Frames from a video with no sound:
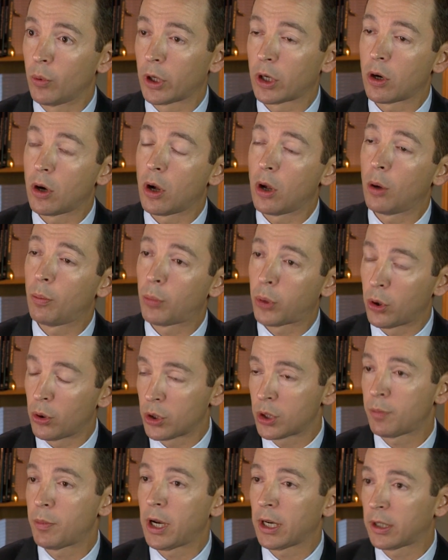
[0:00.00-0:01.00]
we call
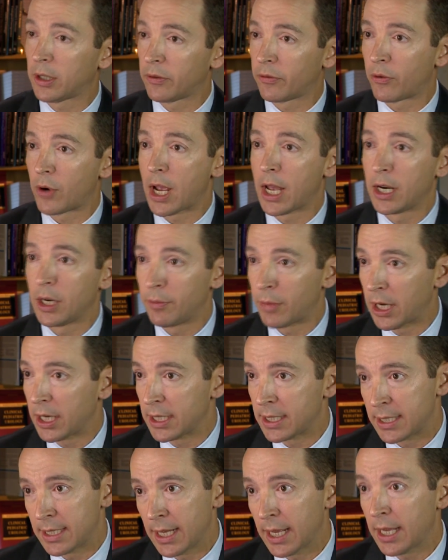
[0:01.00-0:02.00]
prospective
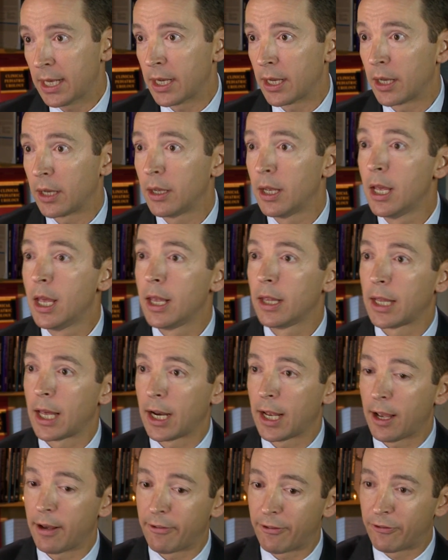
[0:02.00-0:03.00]
randomized data
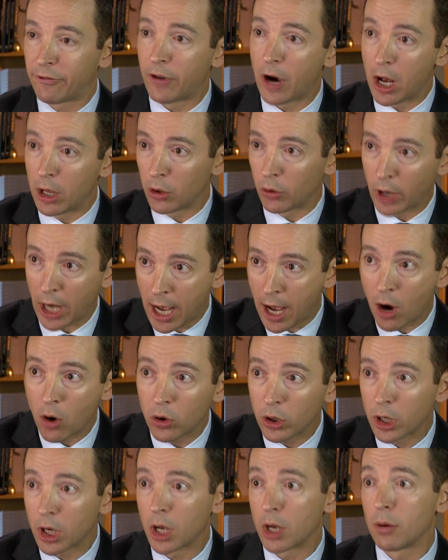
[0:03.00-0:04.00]
that have followed
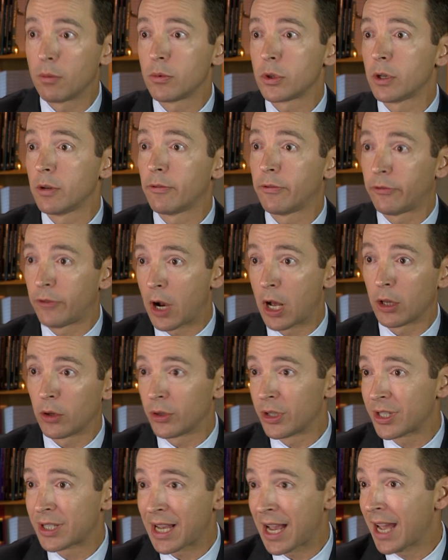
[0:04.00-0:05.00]
outcomes and
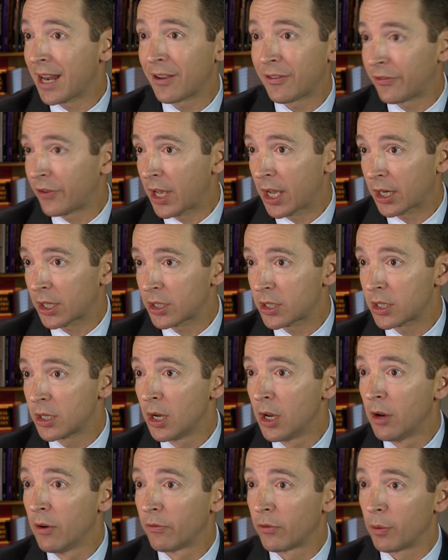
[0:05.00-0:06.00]
followed side effects
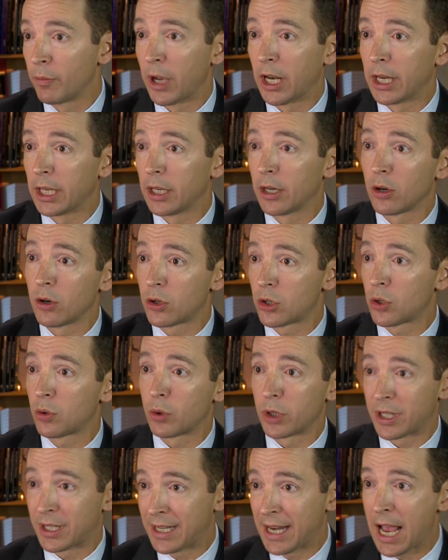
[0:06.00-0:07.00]
for many years
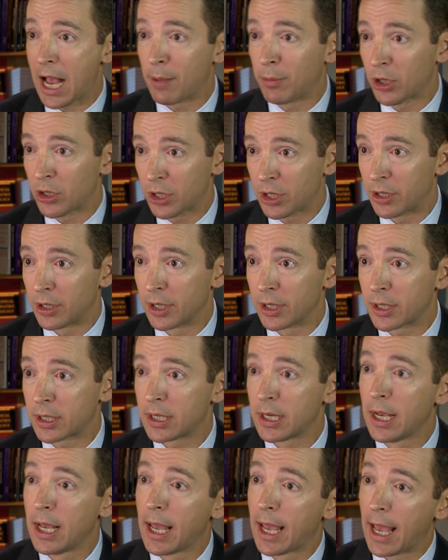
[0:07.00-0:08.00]
to establish
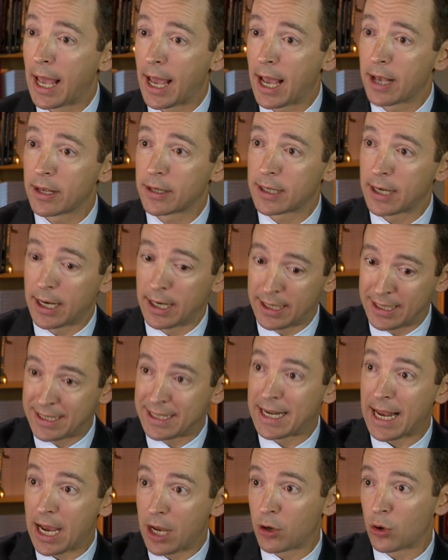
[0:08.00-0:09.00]
this as a
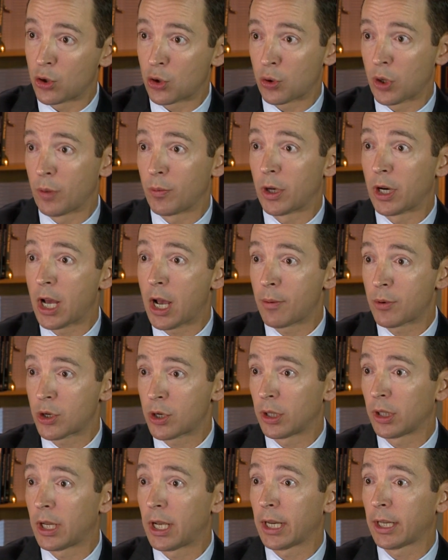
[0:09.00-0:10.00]
standard treatment
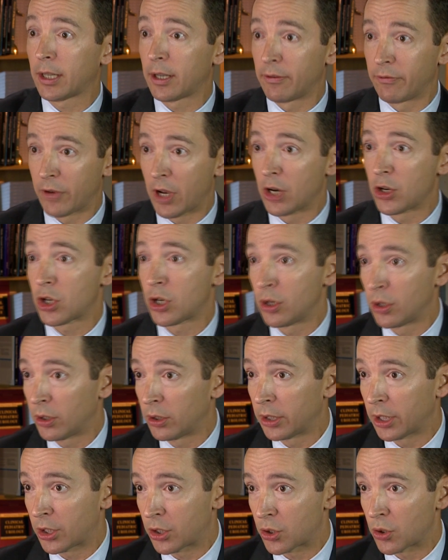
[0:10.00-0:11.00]
option like
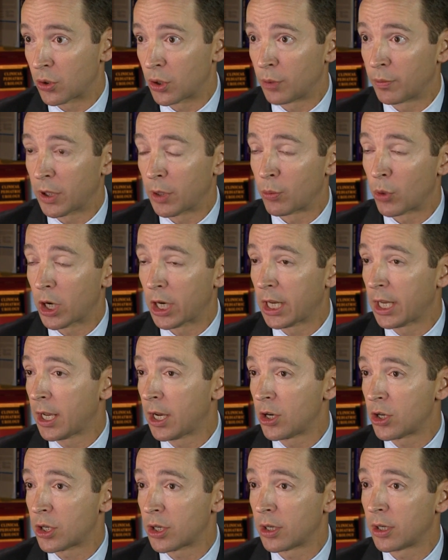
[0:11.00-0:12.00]
conventional external beam
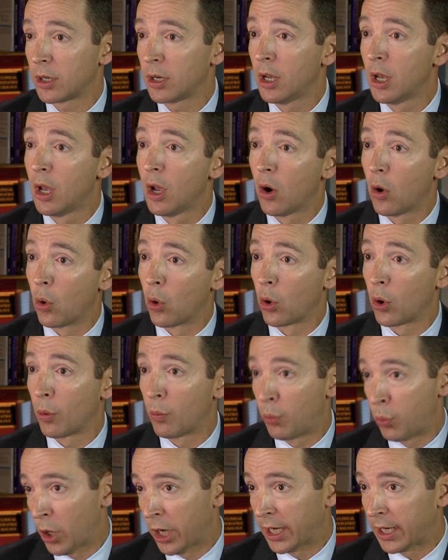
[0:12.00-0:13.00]
radiation or
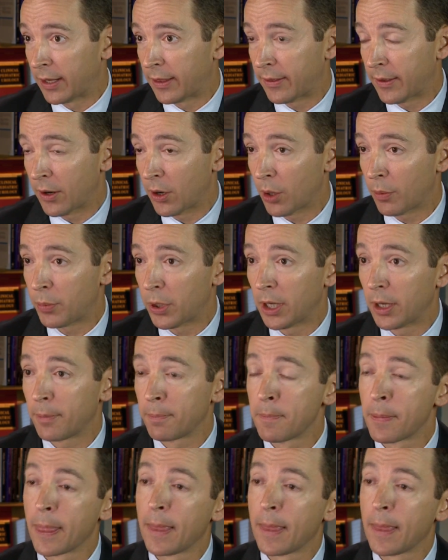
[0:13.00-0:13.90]
brachytherapy.